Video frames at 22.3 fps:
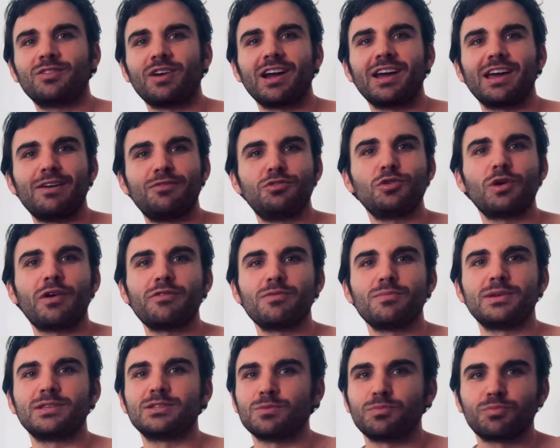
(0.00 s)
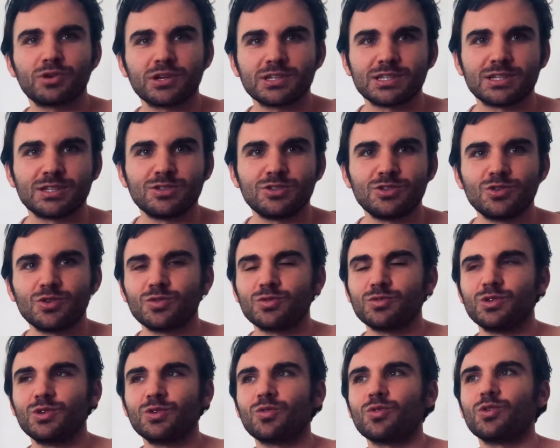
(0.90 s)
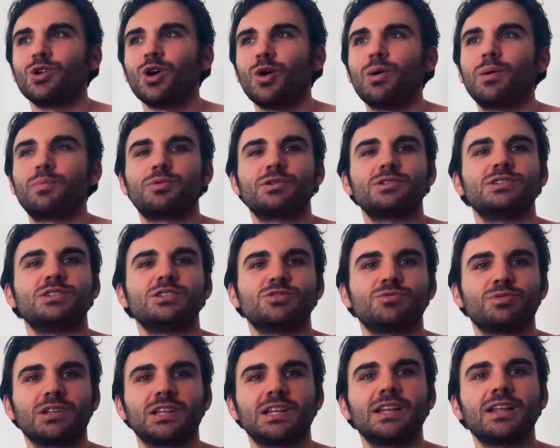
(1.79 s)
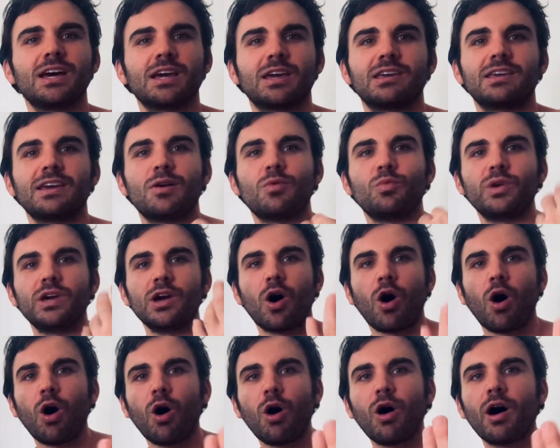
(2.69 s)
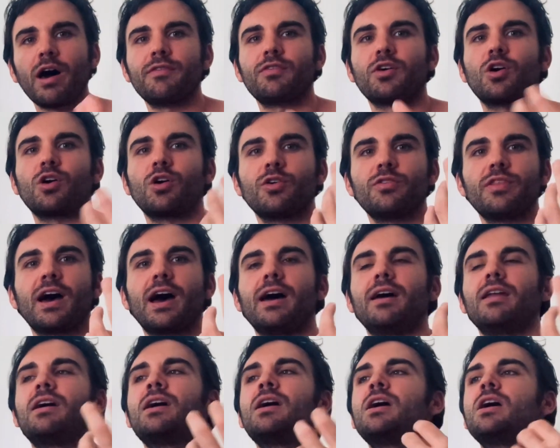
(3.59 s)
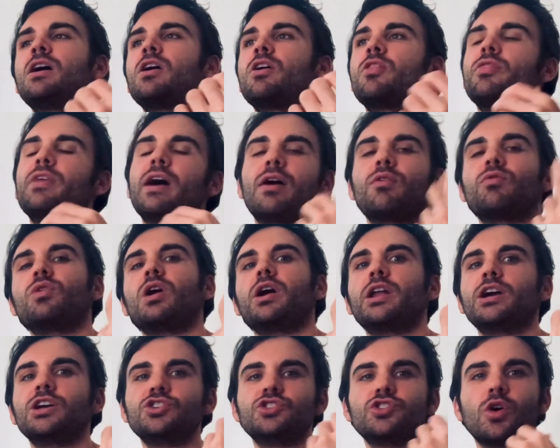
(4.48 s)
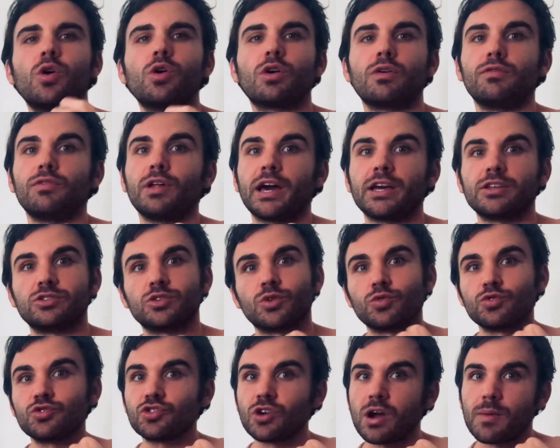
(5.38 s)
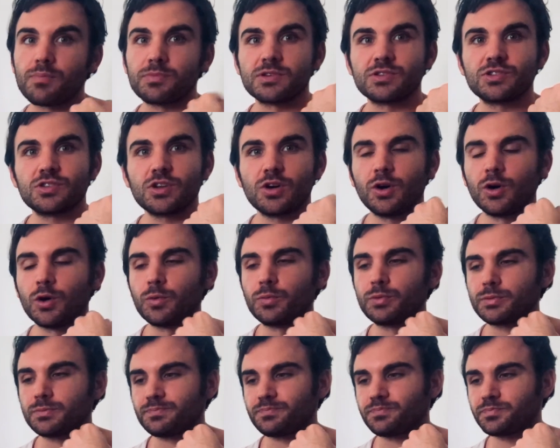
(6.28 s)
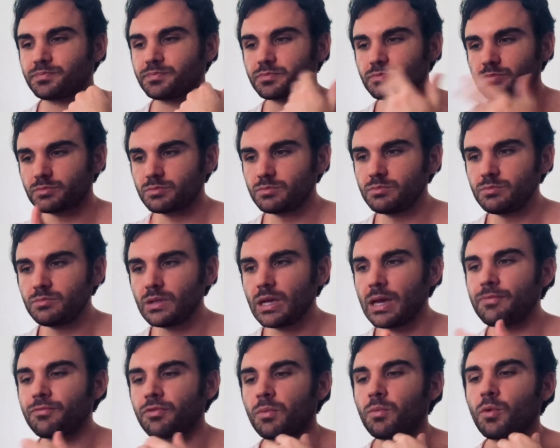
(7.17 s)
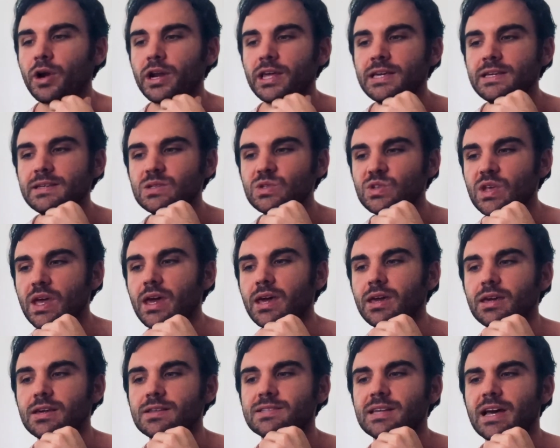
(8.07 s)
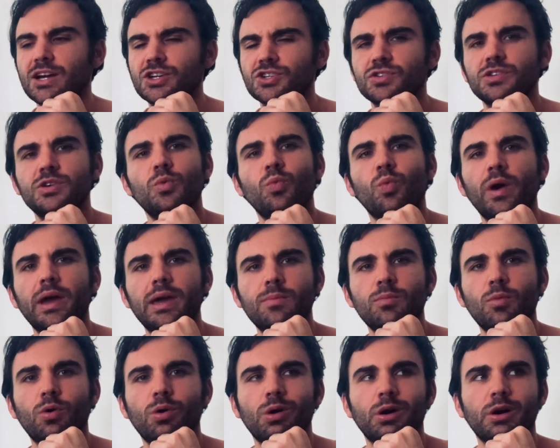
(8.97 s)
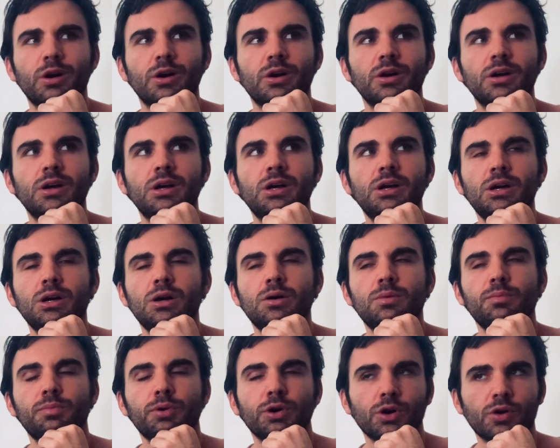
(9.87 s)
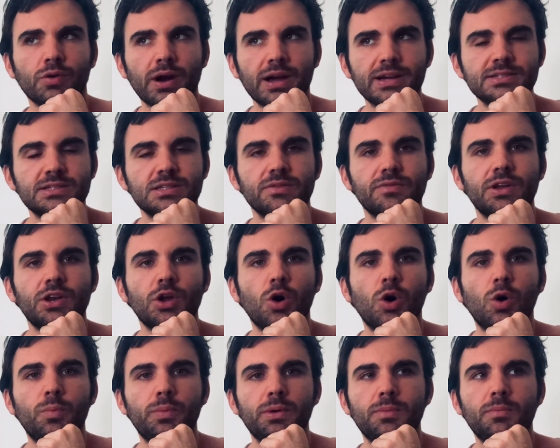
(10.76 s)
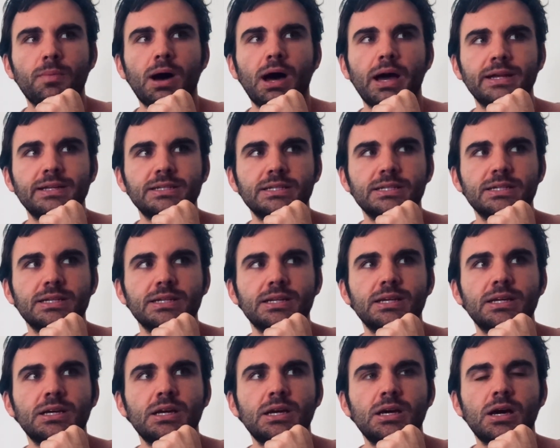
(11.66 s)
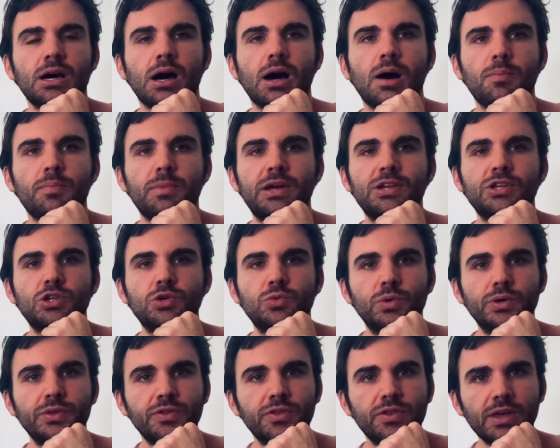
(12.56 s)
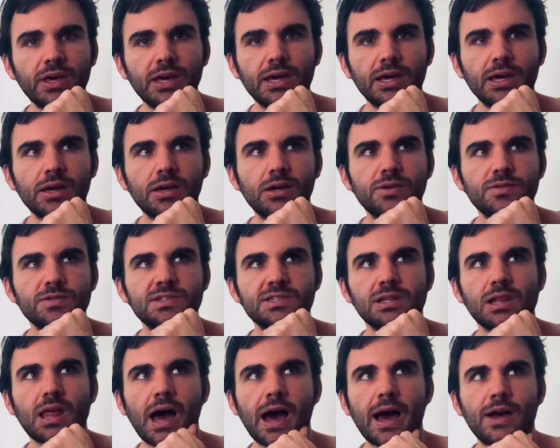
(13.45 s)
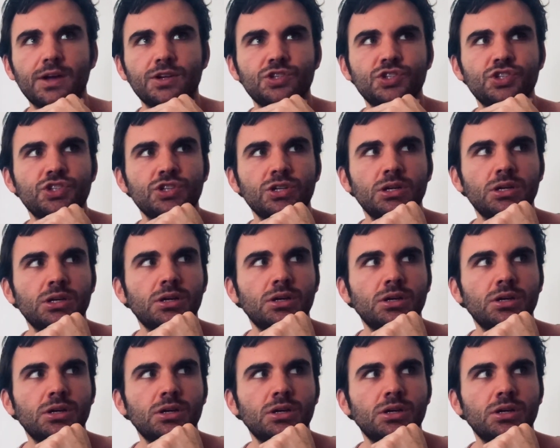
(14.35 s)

right? If you haven't been to prison, you don't you don't know what prison is really like. Yet we all have heard that that running joke of like, don't drop the soap. And from what he's saying, it's actually way more progressive and open-minded um, than you would think. Slash,